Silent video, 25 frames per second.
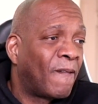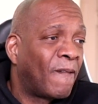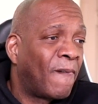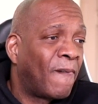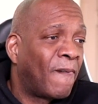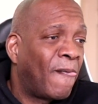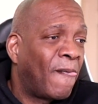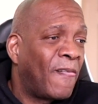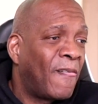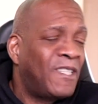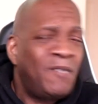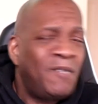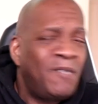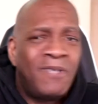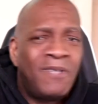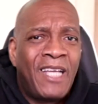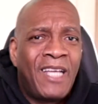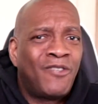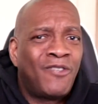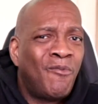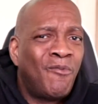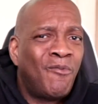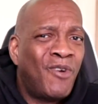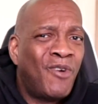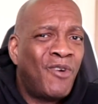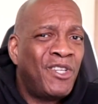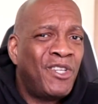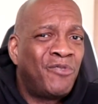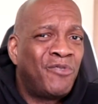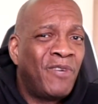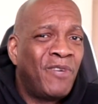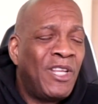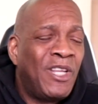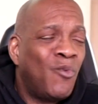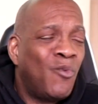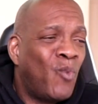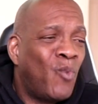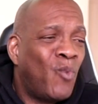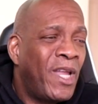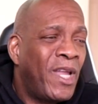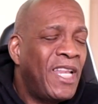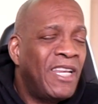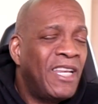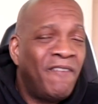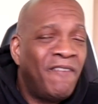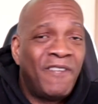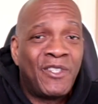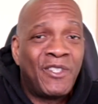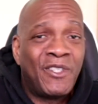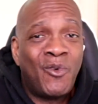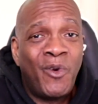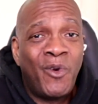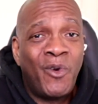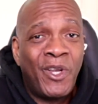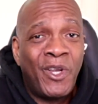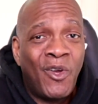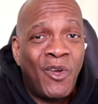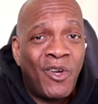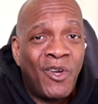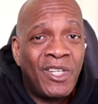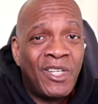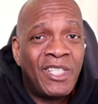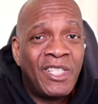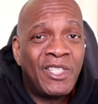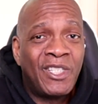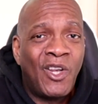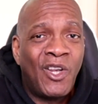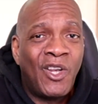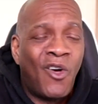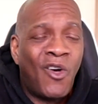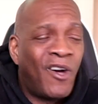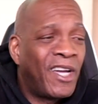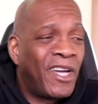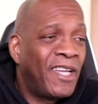It seems like nobody's really winning if it's going on this long,